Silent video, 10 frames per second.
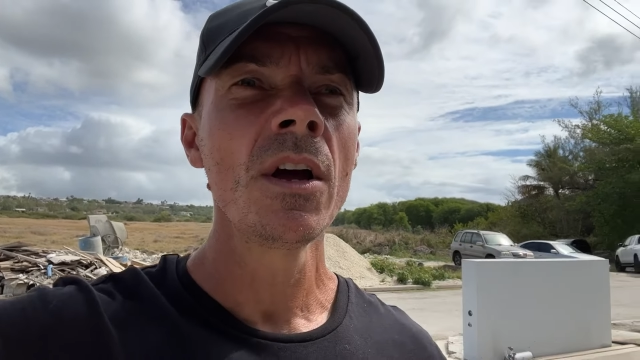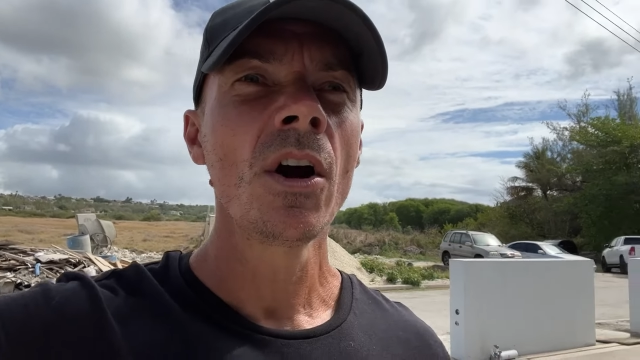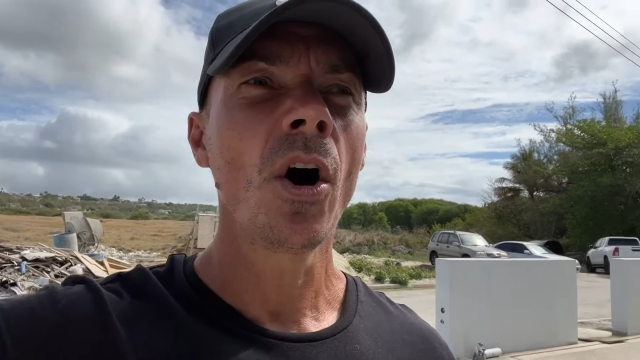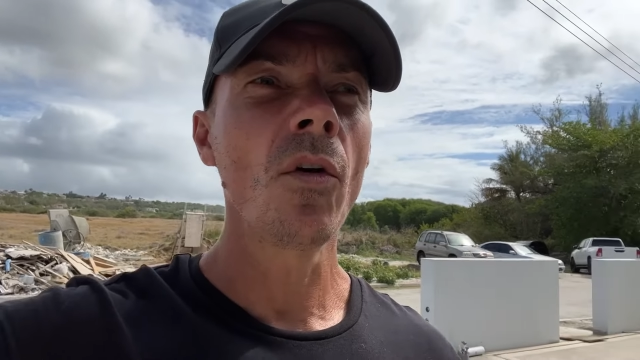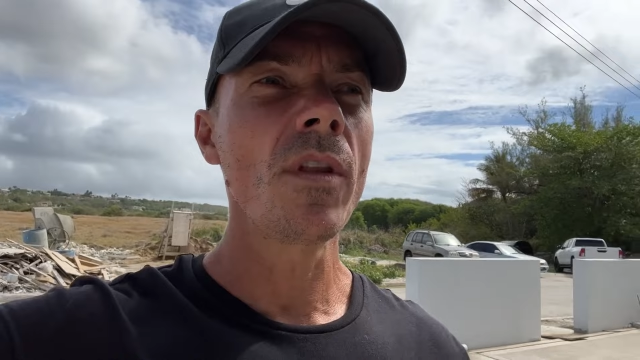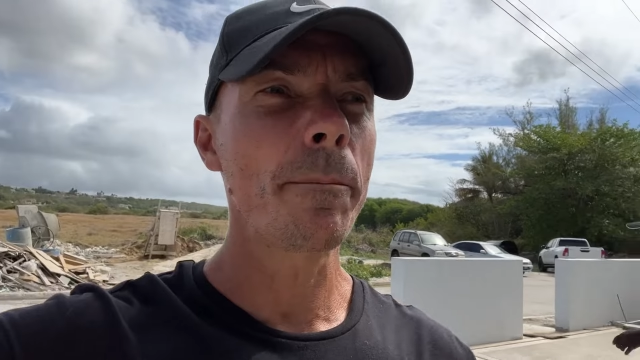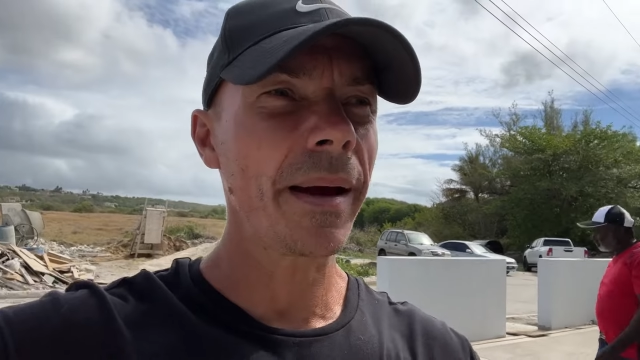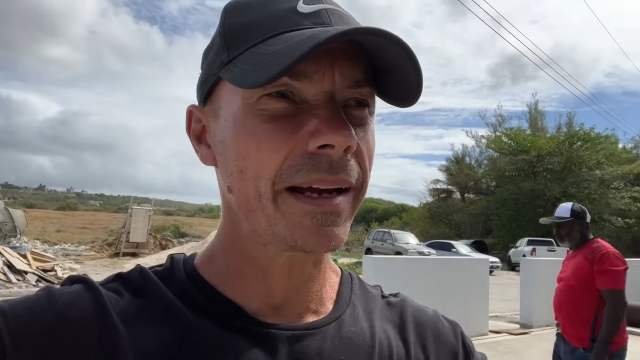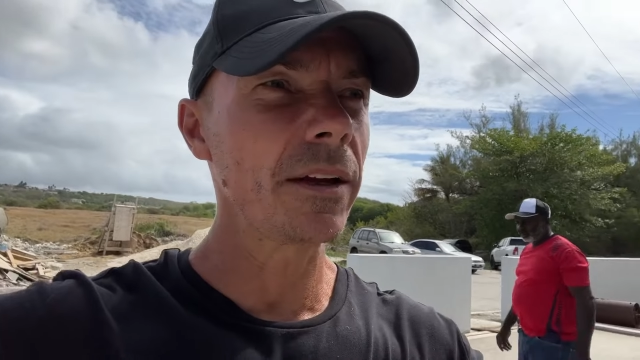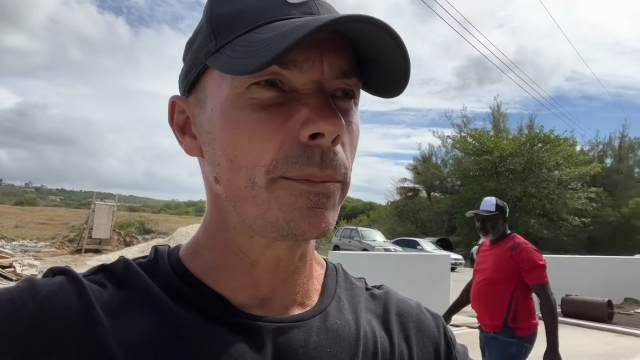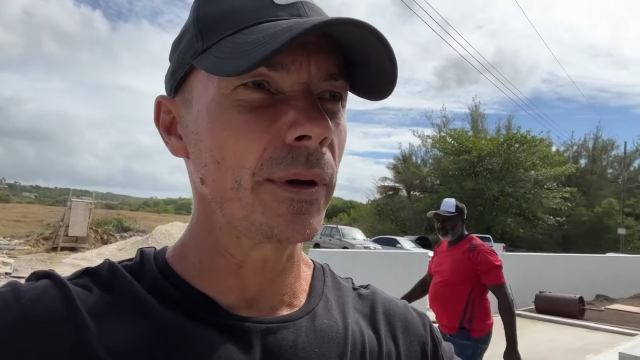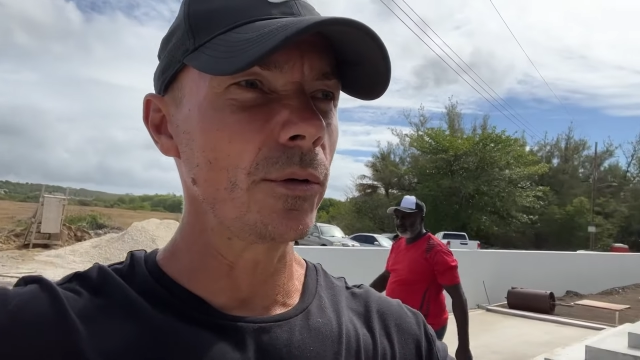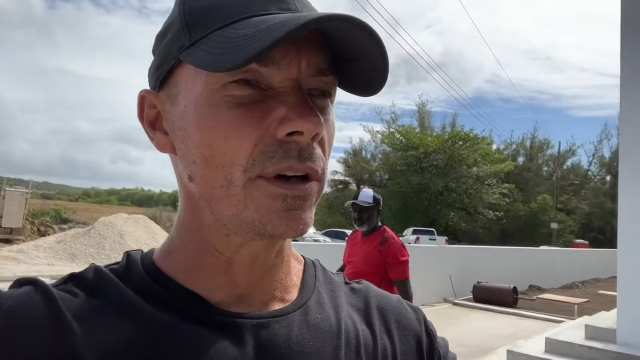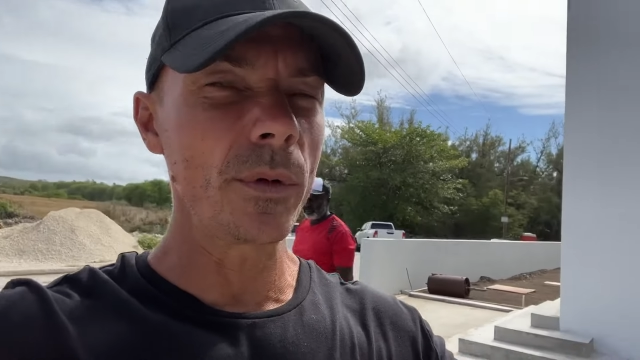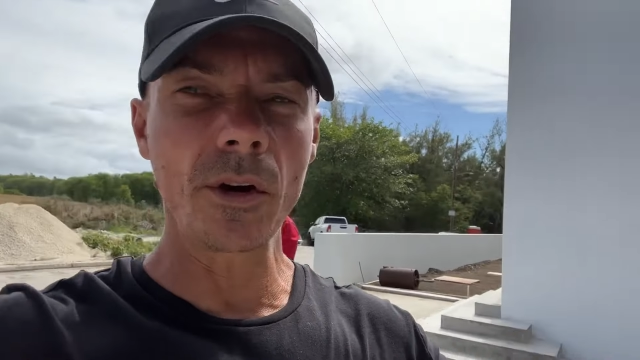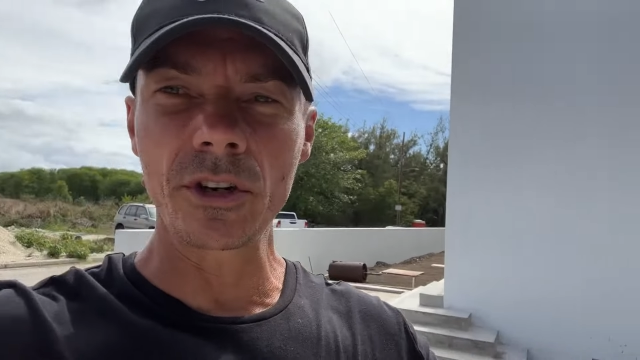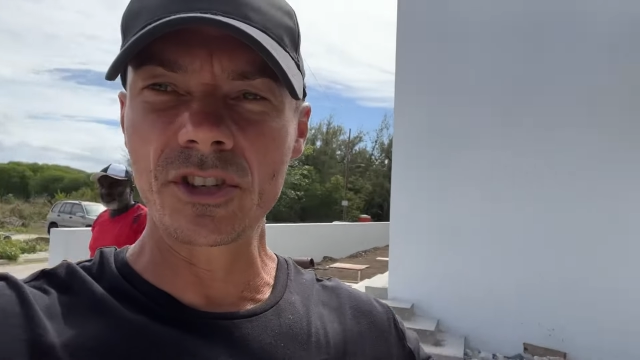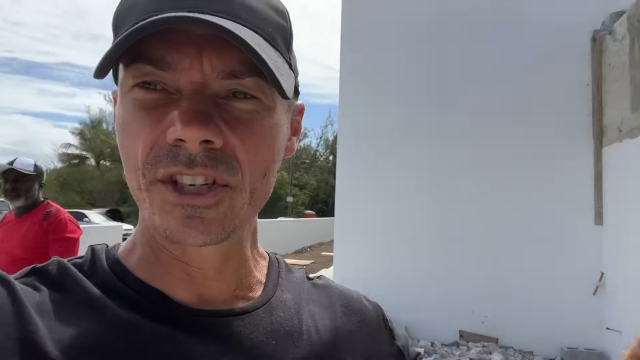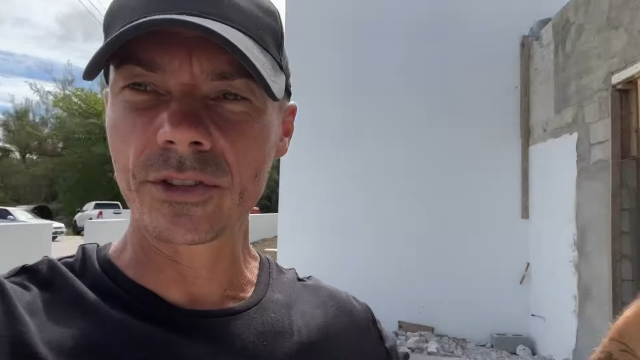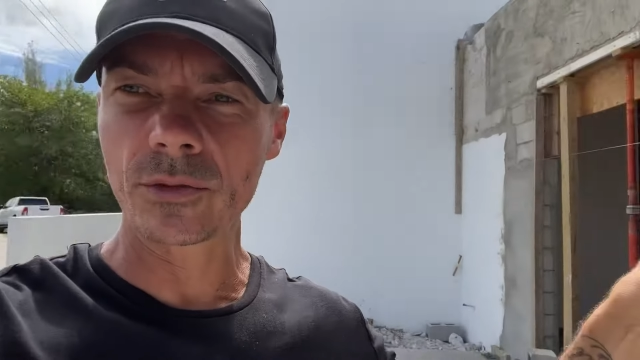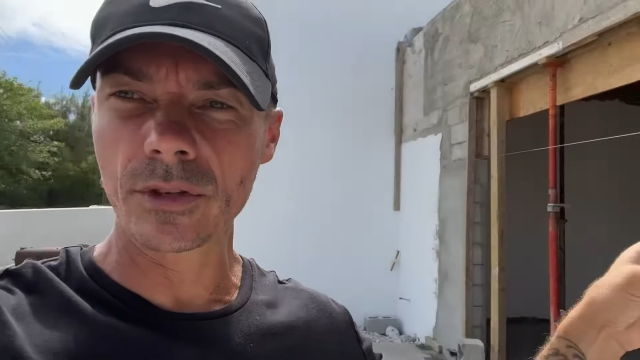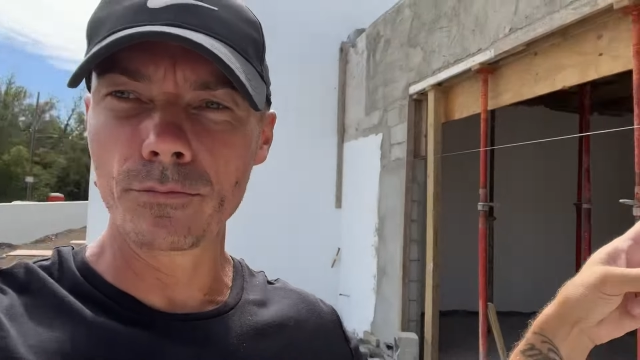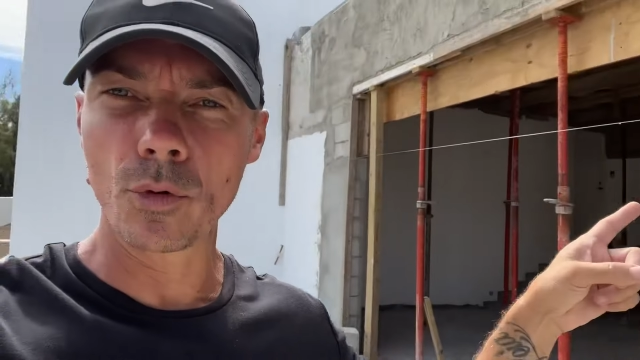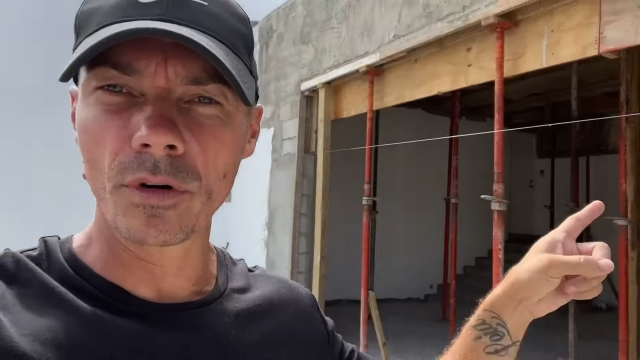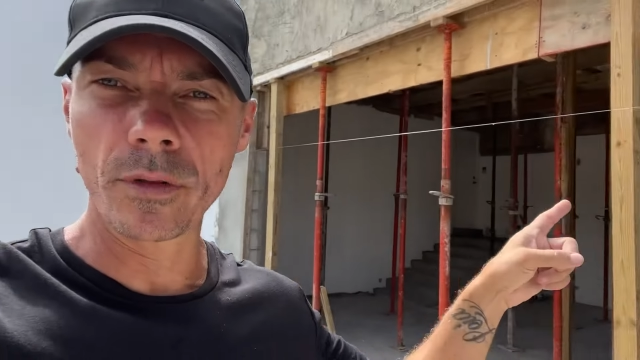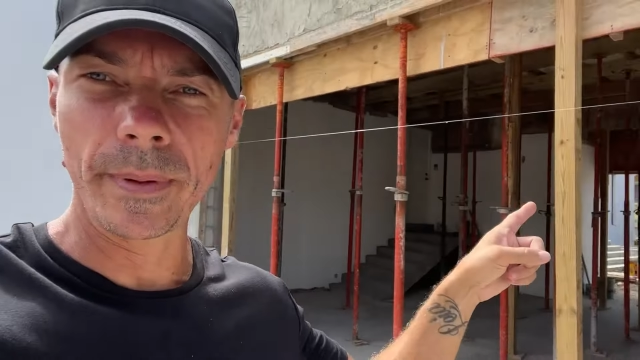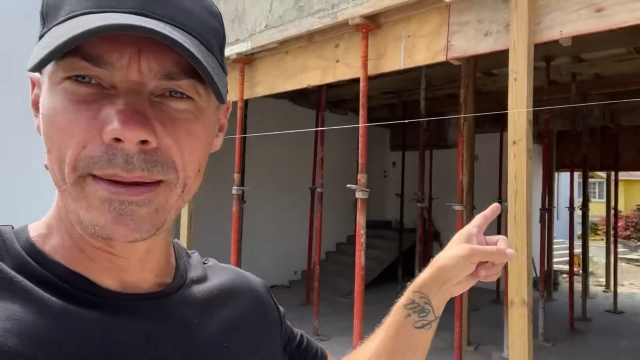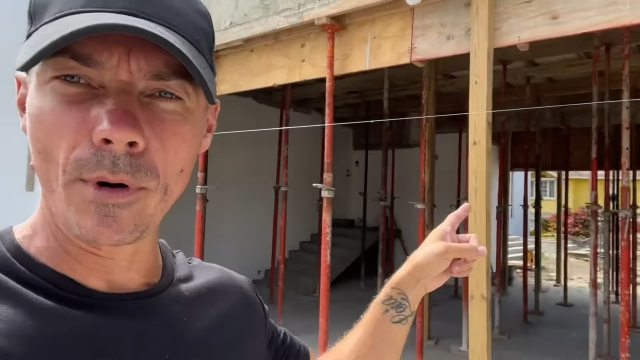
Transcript: On the back of the building we've got to chisel some more of the beam